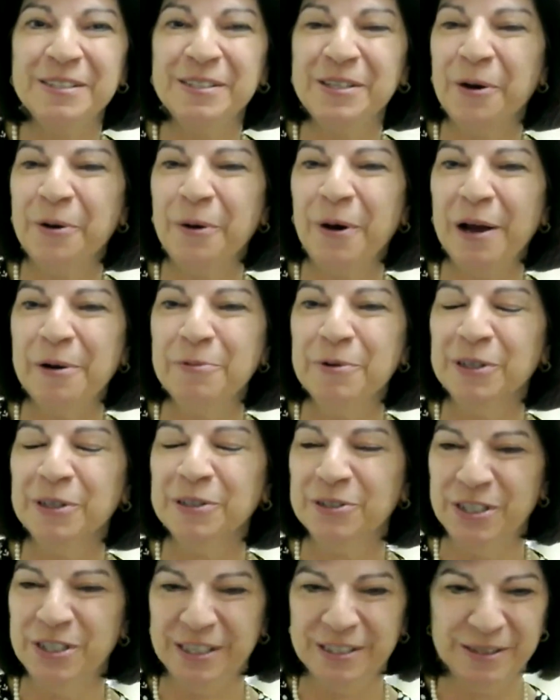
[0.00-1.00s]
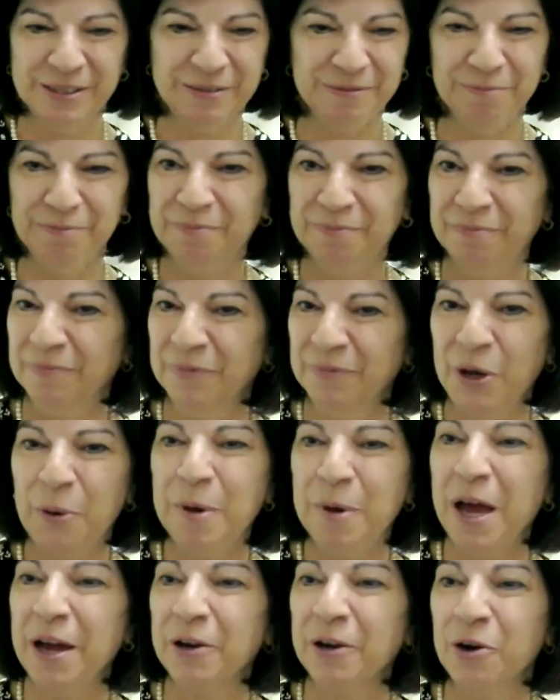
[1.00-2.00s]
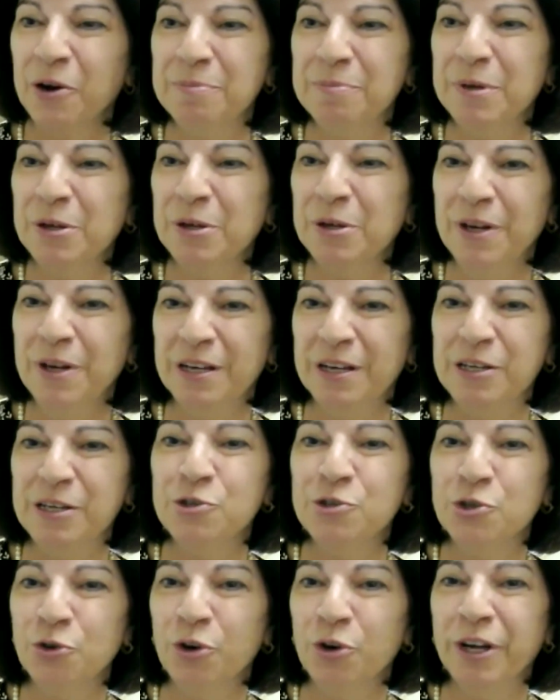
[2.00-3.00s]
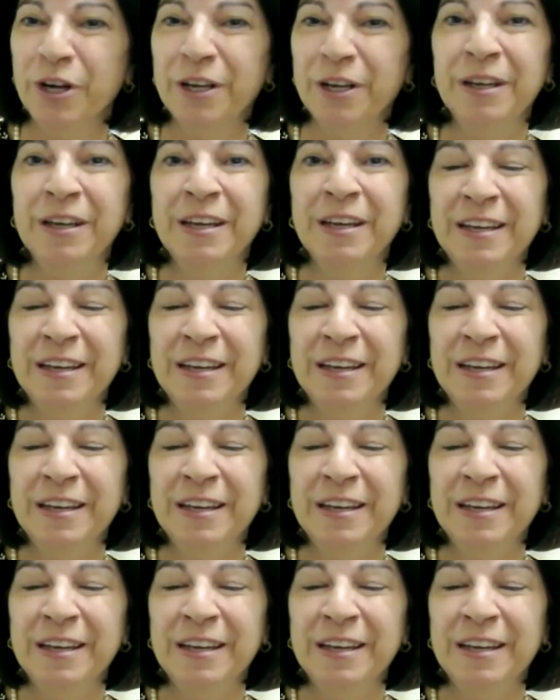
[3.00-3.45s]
So I will just go back on mute and enjoy